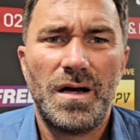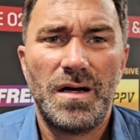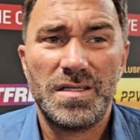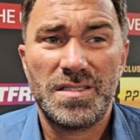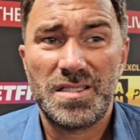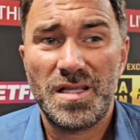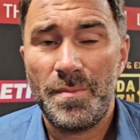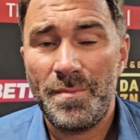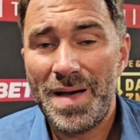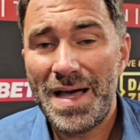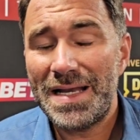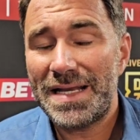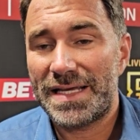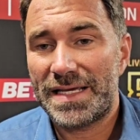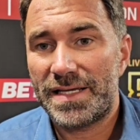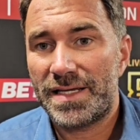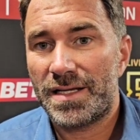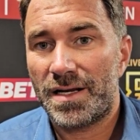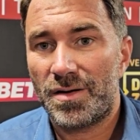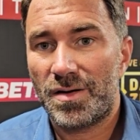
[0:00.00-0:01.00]
It's the
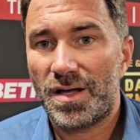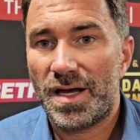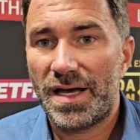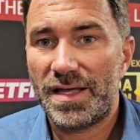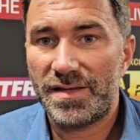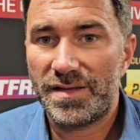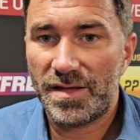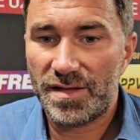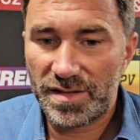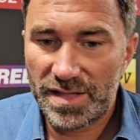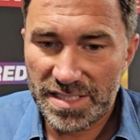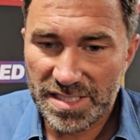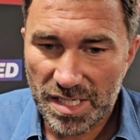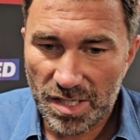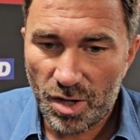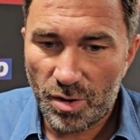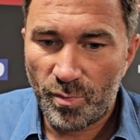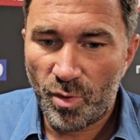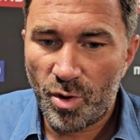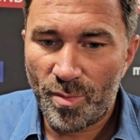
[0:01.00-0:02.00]
money, you know, like there's a
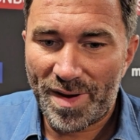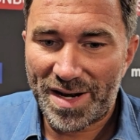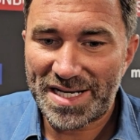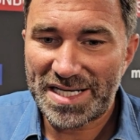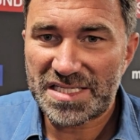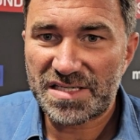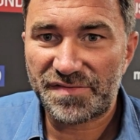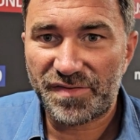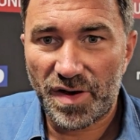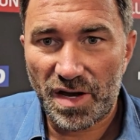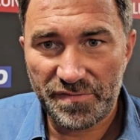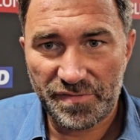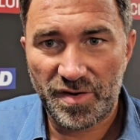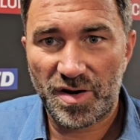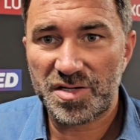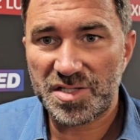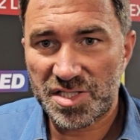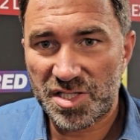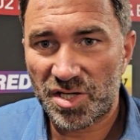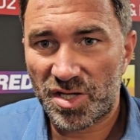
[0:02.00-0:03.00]
lot more money to fight
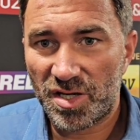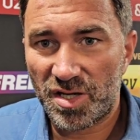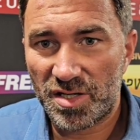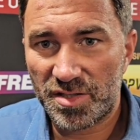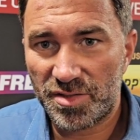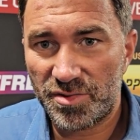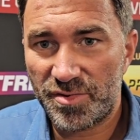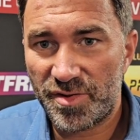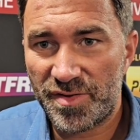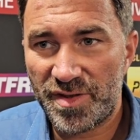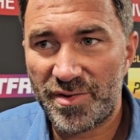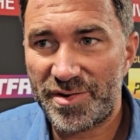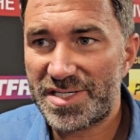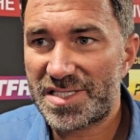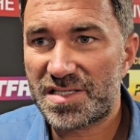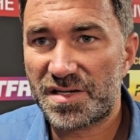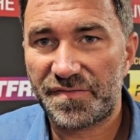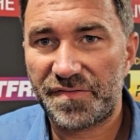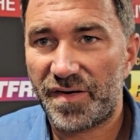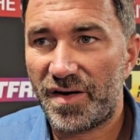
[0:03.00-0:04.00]
Francis Ngannou than there is
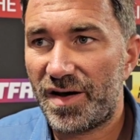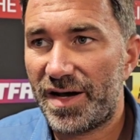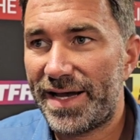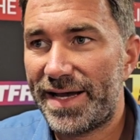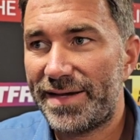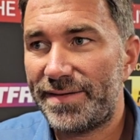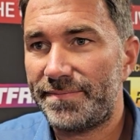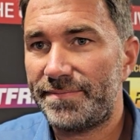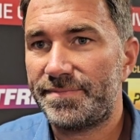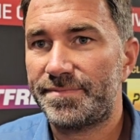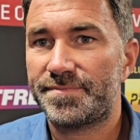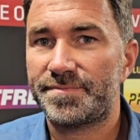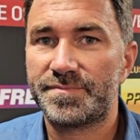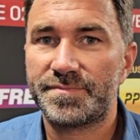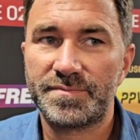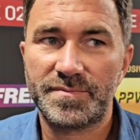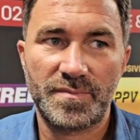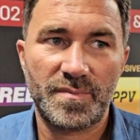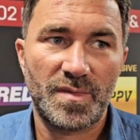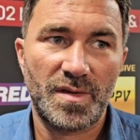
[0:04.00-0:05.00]
to fight
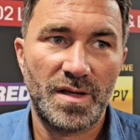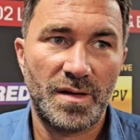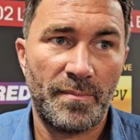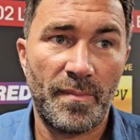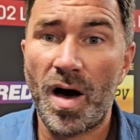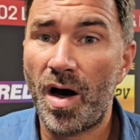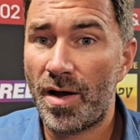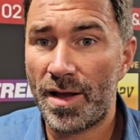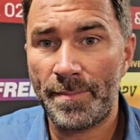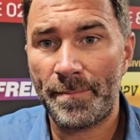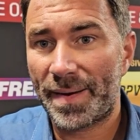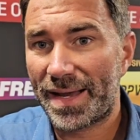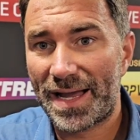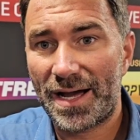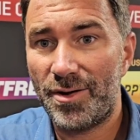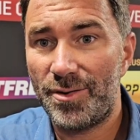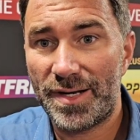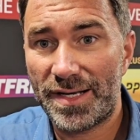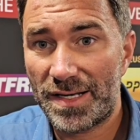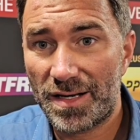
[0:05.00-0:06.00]
Martin
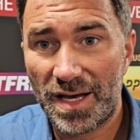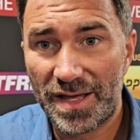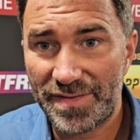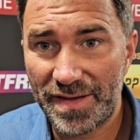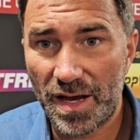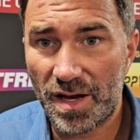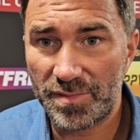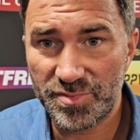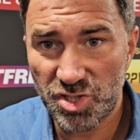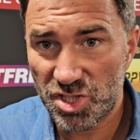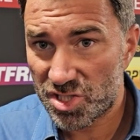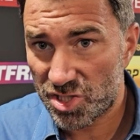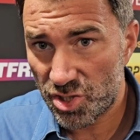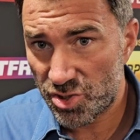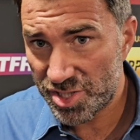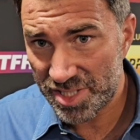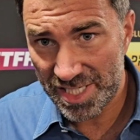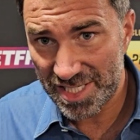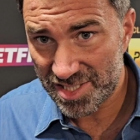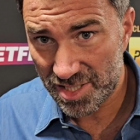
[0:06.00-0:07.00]
Bakole. Like, I'm just
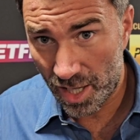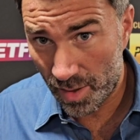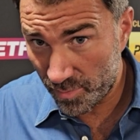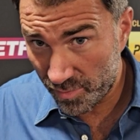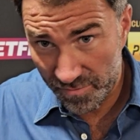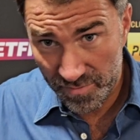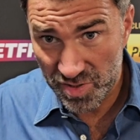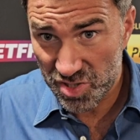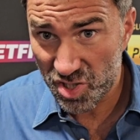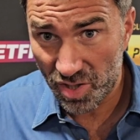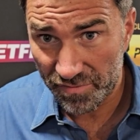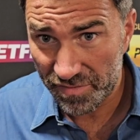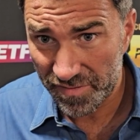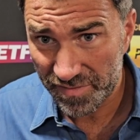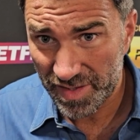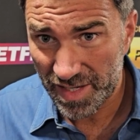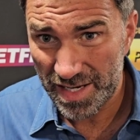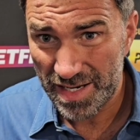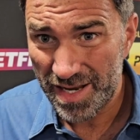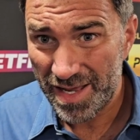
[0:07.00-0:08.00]
using an example from the top
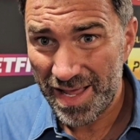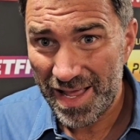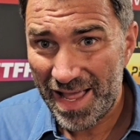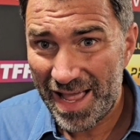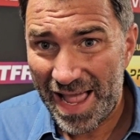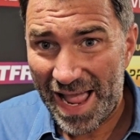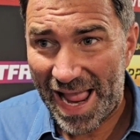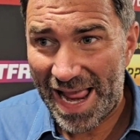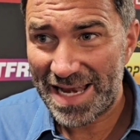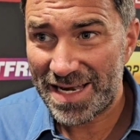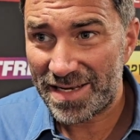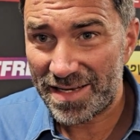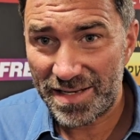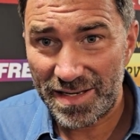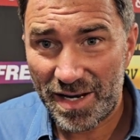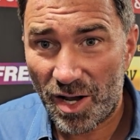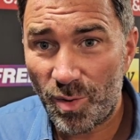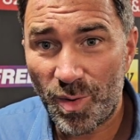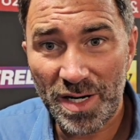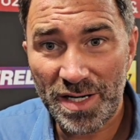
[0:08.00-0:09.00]
15. And
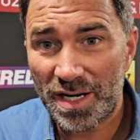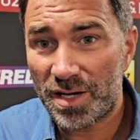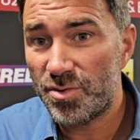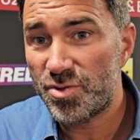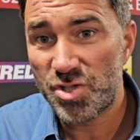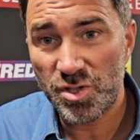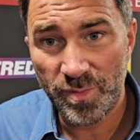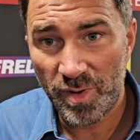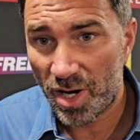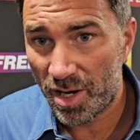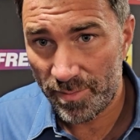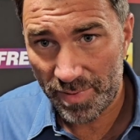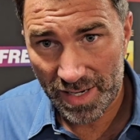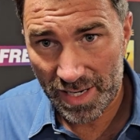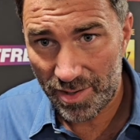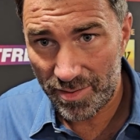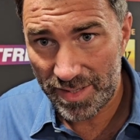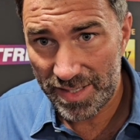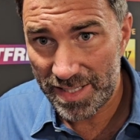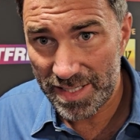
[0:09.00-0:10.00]
no one knows who Martin
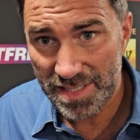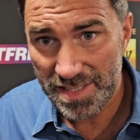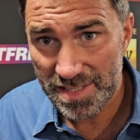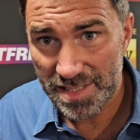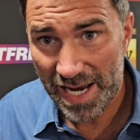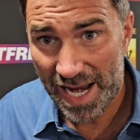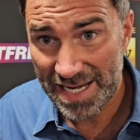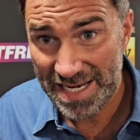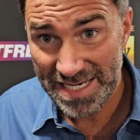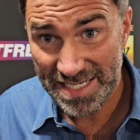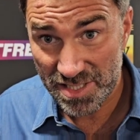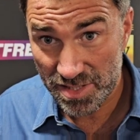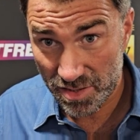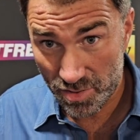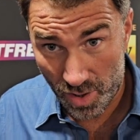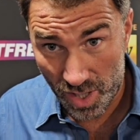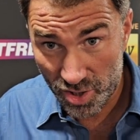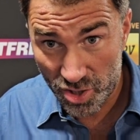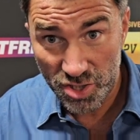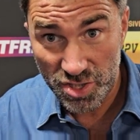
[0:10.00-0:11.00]
Bakole is, and he's
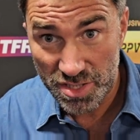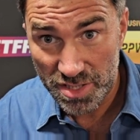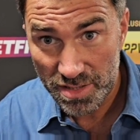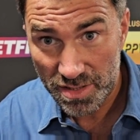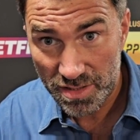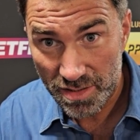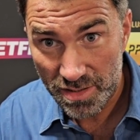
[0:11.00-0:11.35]
quite good.